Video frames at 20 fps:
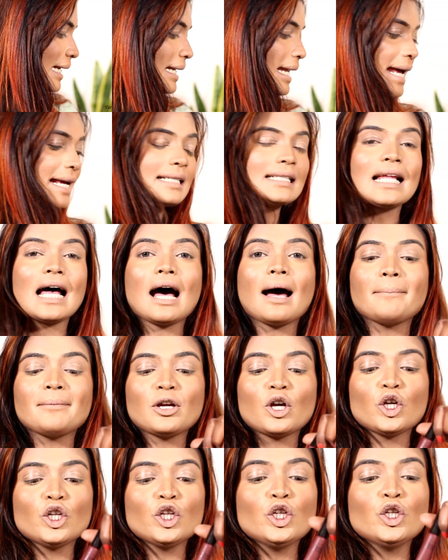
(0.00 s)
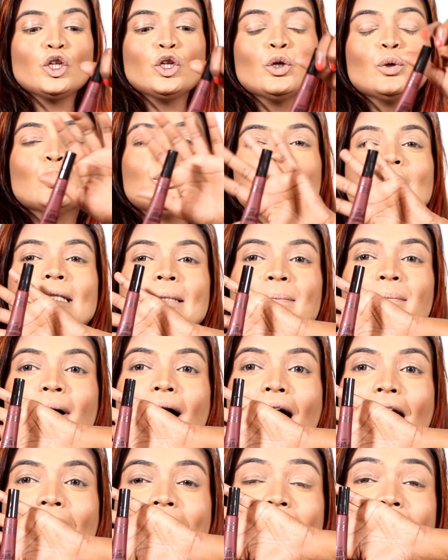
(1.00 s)
Next, I'm going to use
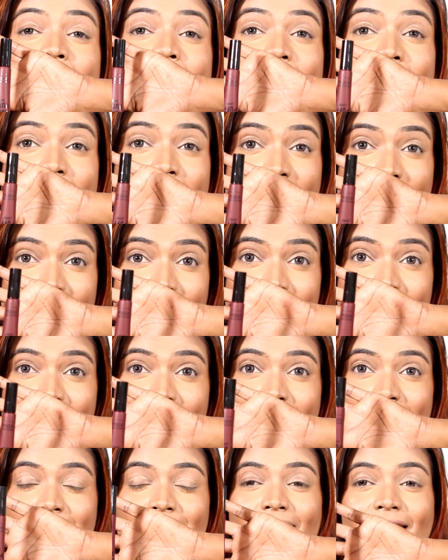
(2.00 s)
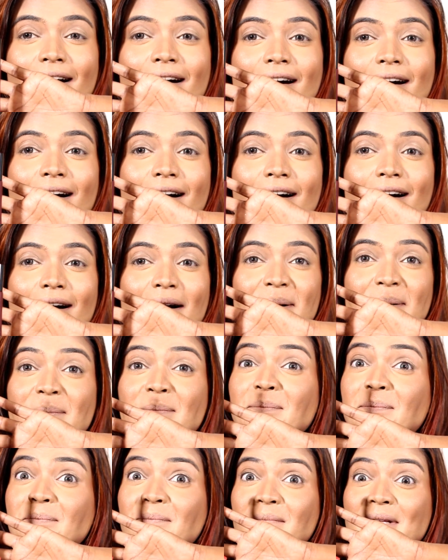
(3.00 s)
my NYX
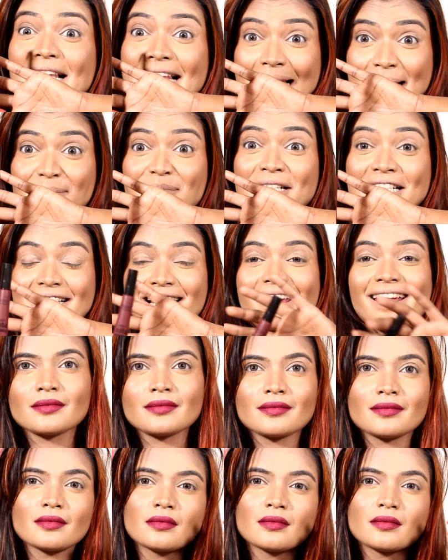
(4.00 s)
lipstick.